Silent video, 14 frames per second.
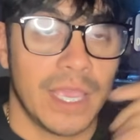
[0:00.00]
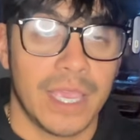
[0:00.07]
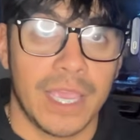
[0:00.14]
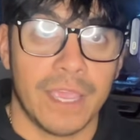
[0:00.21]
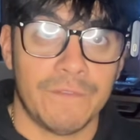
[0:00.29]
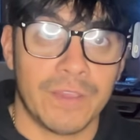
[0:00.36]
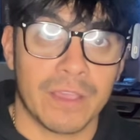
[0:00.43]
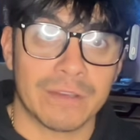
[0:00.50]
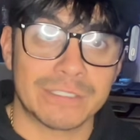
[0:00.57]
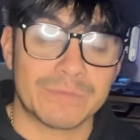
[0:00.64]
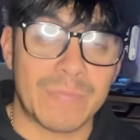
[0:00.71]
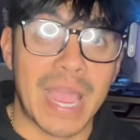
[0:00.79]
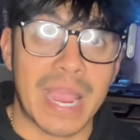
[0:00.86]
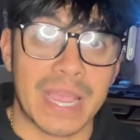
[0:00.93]
If it comes
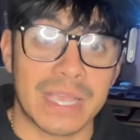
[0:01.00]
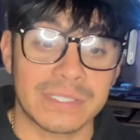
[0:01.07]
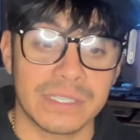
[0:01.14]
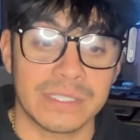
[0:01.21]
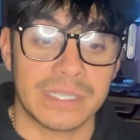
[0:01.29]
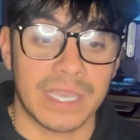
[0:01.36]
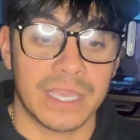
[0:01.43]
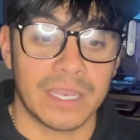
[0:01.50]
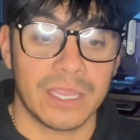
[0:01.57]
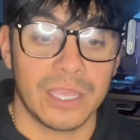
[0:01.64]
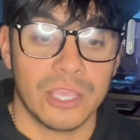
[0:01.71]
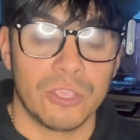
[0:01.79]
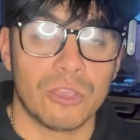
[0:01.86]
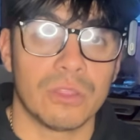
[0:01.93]
back as a 10,
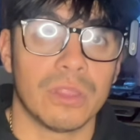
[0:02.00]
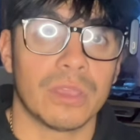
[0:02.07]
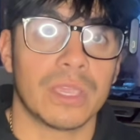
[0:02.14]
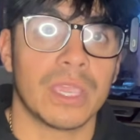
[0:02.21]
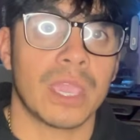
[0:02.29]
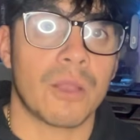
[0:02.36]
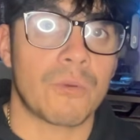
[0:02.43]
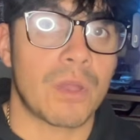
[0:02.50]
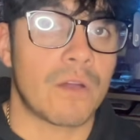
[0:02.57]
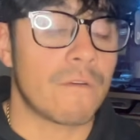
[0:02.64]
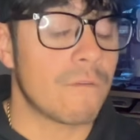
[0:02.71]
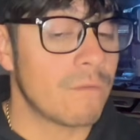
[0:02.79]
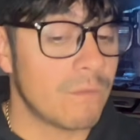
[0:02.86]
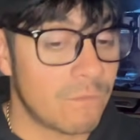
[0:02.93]
you're looking
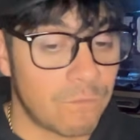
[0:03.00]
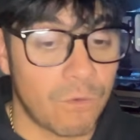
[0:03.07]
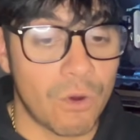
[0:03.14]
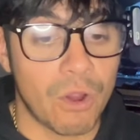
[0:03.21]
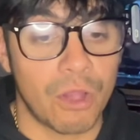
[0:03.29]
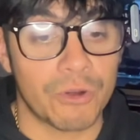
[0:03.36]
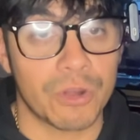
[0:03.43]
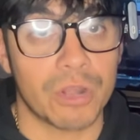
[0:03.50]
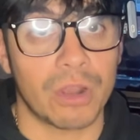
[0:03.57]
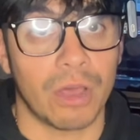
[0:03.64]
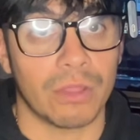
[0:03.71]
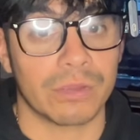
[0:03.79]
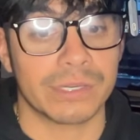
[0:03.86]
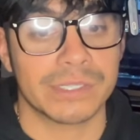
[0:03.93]
around
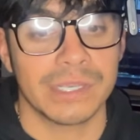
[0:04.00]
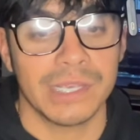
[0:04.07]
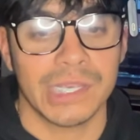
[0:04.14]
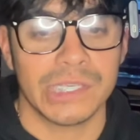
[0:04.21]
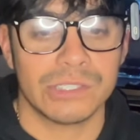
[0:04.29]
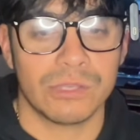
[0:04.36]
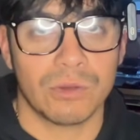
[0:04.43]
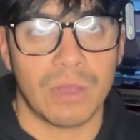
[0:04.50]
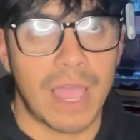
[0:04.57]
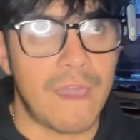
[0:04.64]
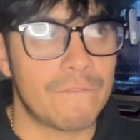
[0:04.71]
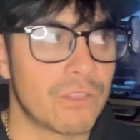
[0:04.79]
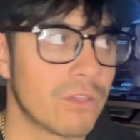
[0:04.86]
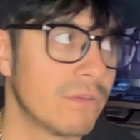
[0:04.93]
$400. So
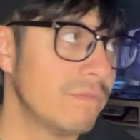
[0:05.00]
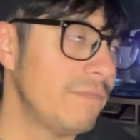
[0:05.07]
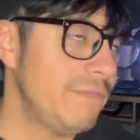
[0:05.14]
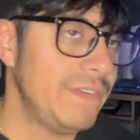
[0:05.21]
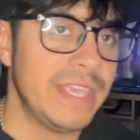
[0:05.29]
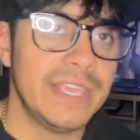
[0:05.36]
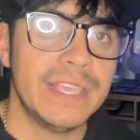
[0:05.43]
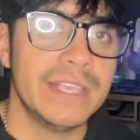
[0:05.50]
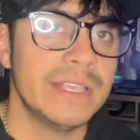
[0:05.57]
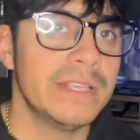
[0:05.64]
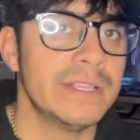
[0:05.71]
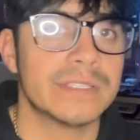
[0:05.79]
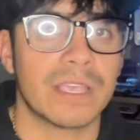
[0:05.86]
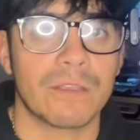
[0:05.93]
after
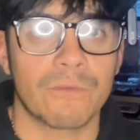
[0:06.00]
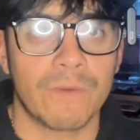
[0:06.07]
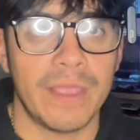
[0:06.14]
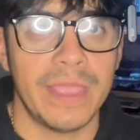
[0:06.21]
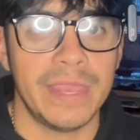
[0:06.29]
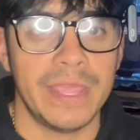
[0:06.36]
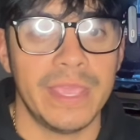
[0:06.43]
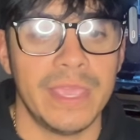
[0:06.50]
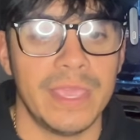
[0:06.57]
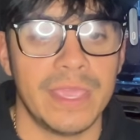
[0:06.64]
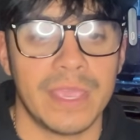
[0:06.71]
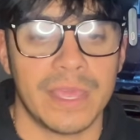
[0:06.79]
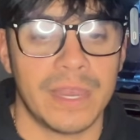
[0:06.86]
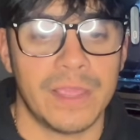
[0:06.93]
fees and
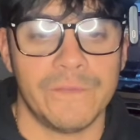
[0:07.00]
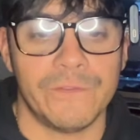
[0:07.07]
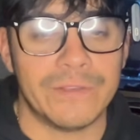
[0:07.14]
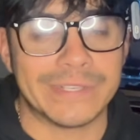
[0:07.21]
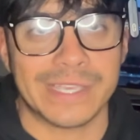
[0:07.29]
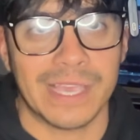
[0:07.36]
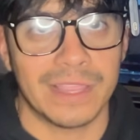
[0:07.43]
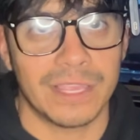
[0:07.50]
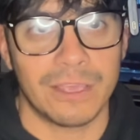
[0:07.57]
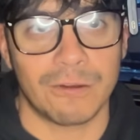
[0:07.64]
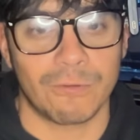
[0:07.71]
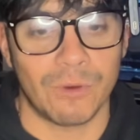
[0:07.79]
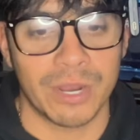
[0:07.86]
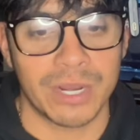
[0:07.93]
grading, and if you sell it
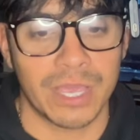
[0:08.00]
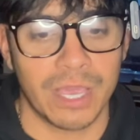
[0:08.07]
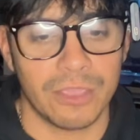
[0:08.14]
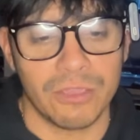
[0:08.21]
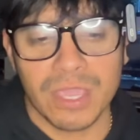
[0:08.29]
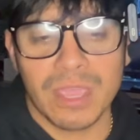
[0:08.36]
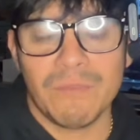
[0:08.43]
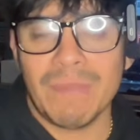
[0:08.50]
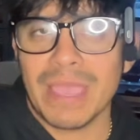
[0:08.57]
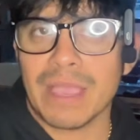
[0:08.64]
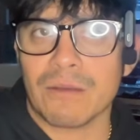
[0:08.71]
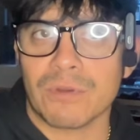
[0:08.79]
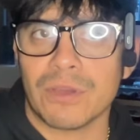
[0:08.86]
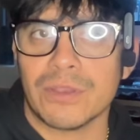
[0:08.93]
or whatnot, you can make
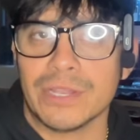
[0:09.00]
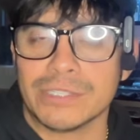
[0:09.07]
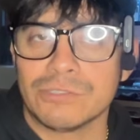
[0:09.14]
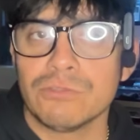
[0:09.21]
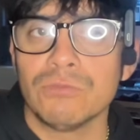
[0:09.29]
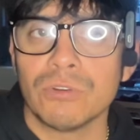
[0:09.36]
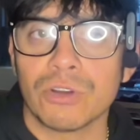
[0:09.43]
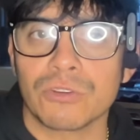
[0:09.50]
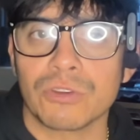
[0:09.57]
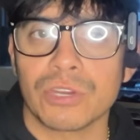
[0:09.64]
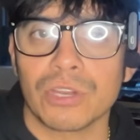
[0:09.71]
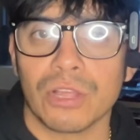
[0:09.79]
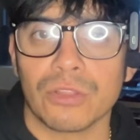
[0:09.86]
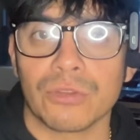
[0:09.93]
around a
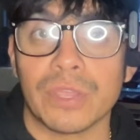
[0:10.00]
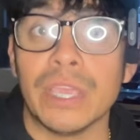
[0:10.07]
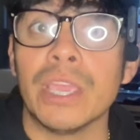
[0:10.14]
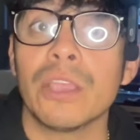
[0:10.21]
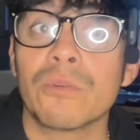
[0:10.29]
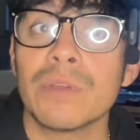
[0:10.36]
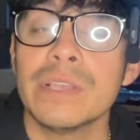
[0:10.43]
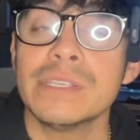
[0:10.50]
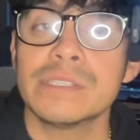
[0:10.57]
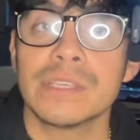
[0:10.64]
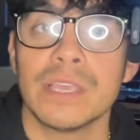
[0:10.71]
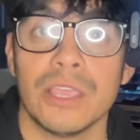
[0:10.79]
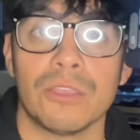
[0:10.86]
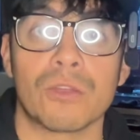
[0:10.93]
$200 increase
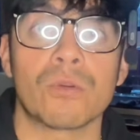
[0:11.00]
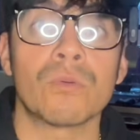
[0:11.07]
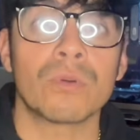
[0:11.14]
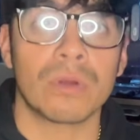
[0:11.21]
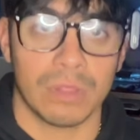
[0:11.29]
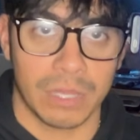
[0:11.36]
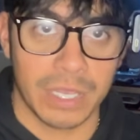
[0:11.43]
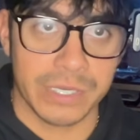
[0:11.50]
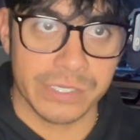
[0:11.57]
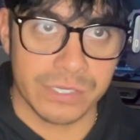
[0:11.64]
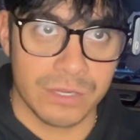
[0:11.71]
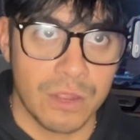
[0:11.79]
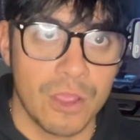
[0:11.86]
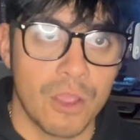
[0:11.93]
in your own
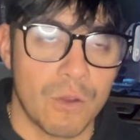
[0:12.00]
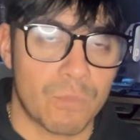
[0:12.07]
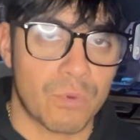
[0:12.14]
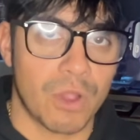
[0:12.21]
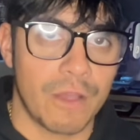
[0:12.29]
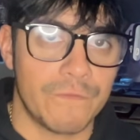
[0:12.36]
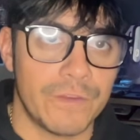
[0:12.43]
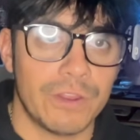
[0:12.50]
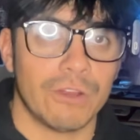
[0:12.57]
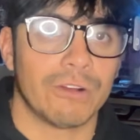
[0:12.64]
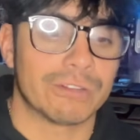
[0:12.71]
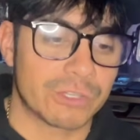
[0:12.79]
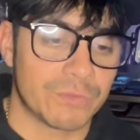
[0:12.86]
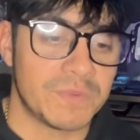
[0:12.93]
collection, profit,
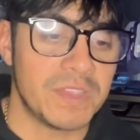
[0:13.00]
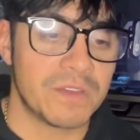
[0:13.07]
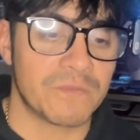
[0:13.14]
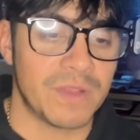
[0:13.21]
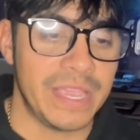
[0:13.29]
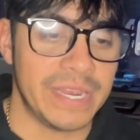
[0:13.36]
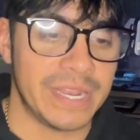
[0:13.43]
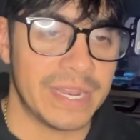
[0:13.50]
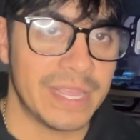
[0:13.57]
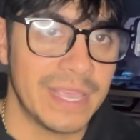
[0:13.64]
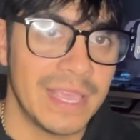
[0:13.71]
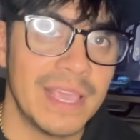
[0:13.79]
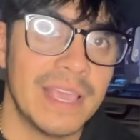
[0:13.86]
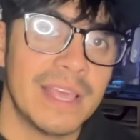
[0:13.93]
or to regrade it.
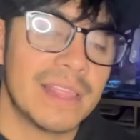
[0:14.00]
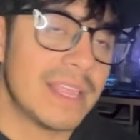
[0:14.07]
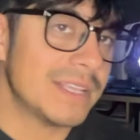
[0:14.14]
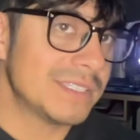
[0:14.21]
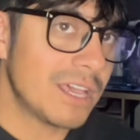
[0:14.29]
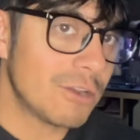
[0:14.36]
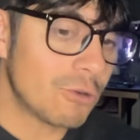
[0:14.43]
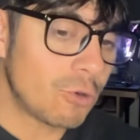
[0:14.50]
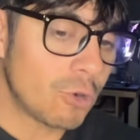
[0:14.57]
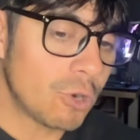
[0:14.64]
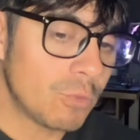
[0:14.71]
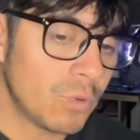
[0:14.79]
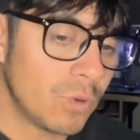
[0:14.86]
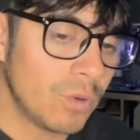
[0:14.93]
That's not
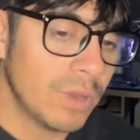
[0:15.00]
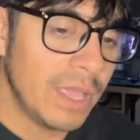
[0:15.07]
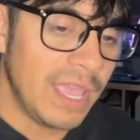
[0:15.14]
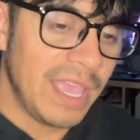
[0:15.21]
horrible.